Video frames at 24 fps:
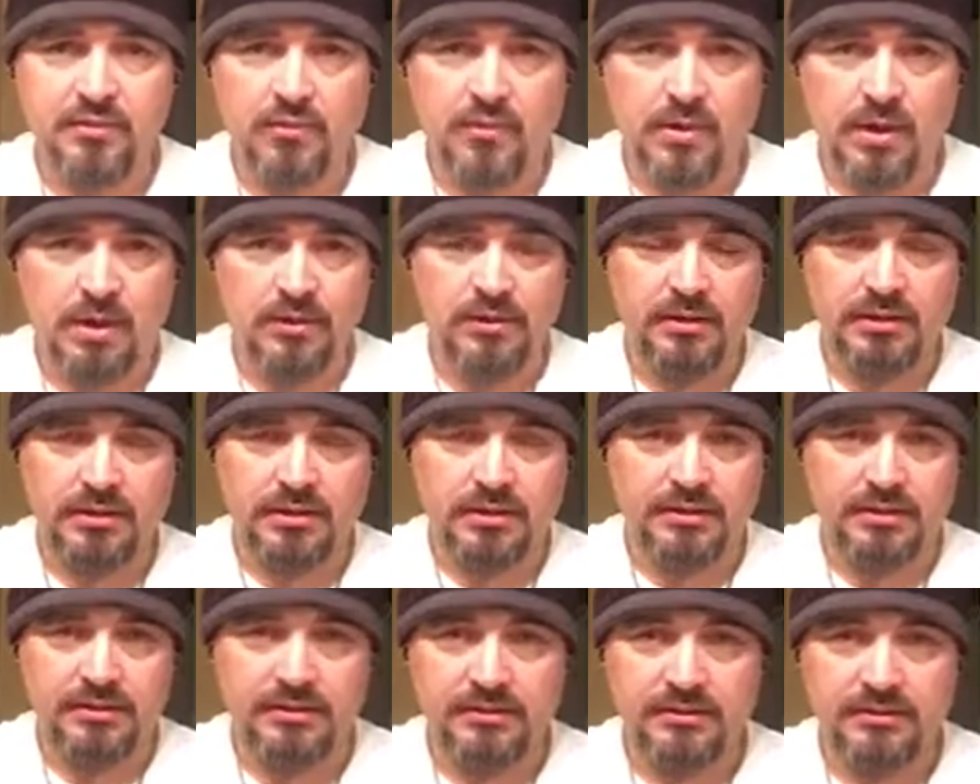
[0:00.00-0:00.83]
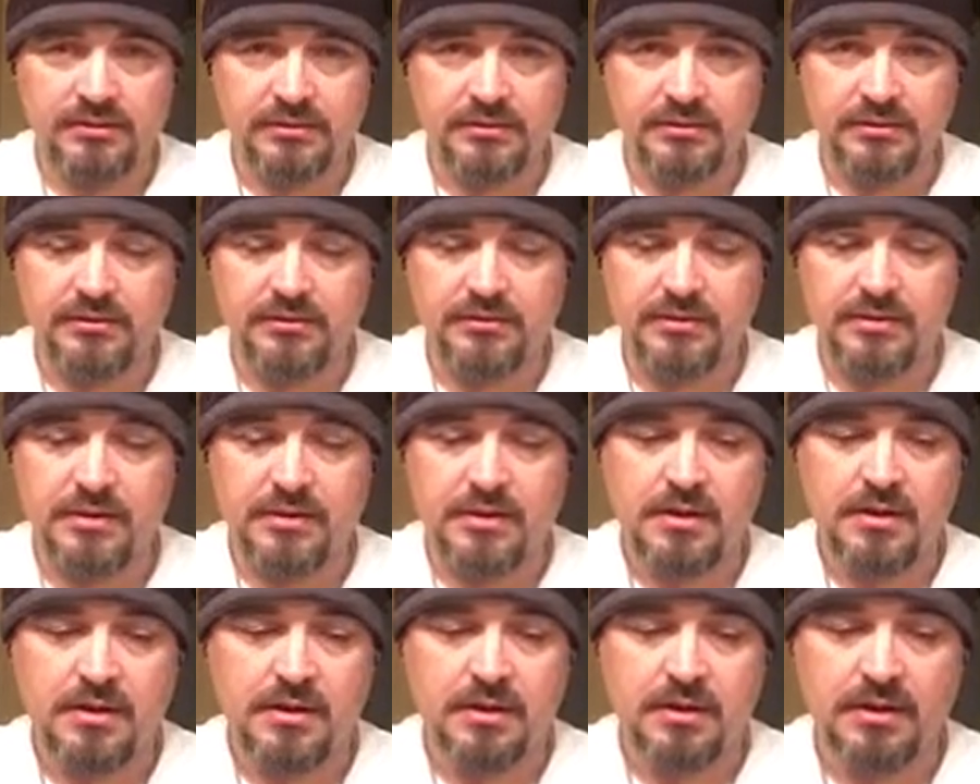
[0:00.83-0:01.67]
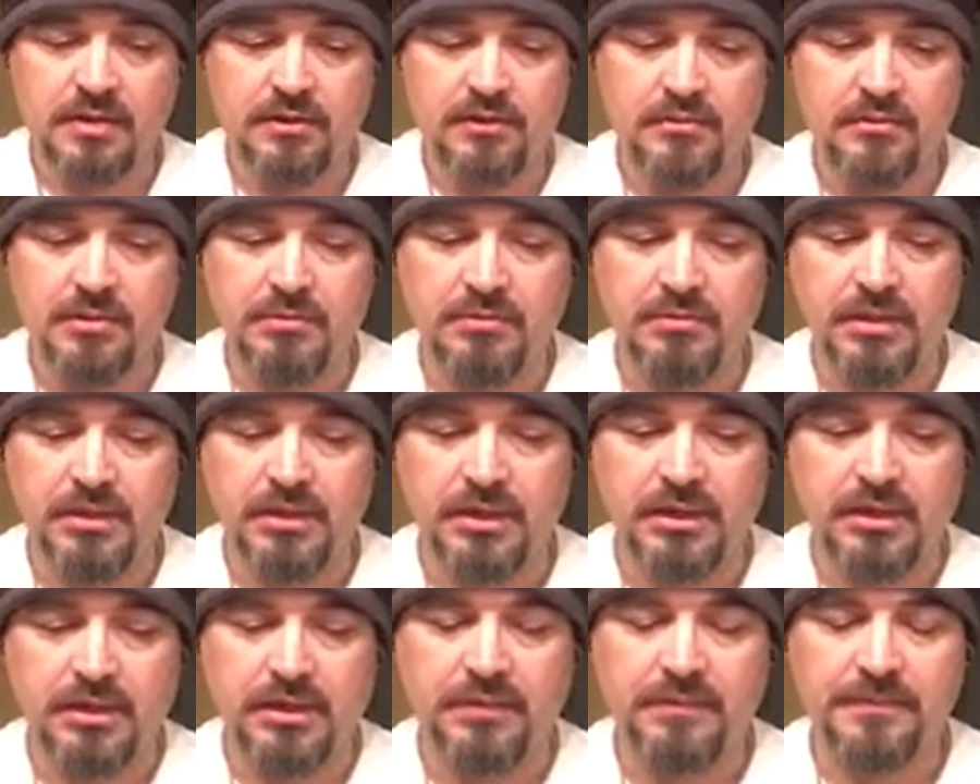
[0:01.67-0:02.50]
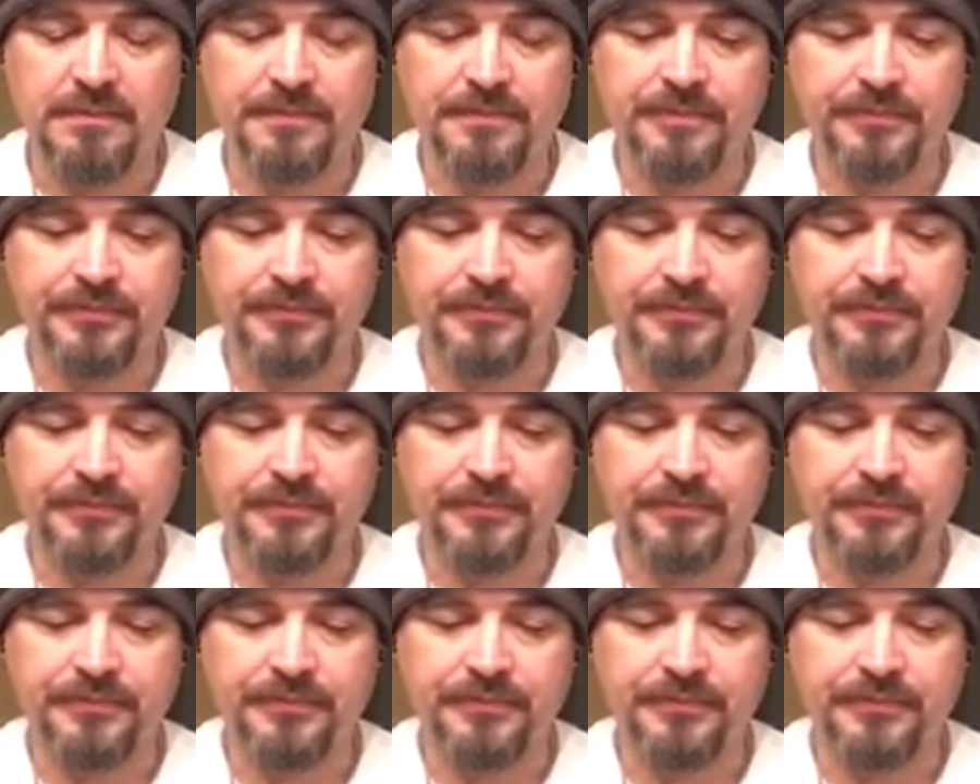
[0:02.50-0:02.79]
qualities on a human being